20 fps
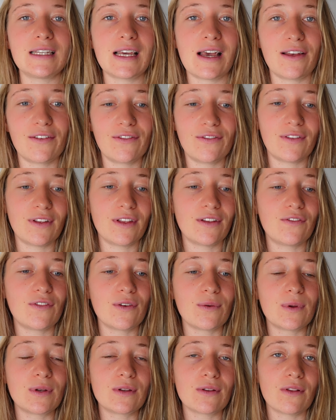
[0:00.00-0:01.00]
yeah if, if
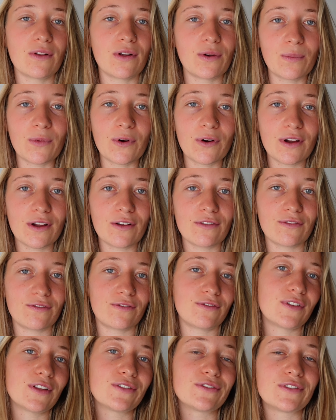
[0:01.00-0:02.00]
you want to learn more
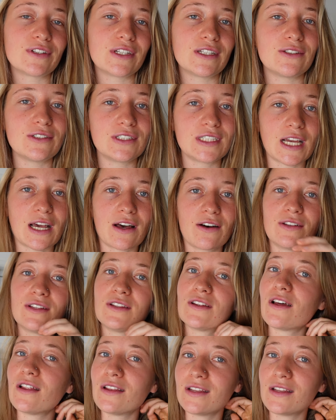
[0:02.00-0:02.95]
feel free to check out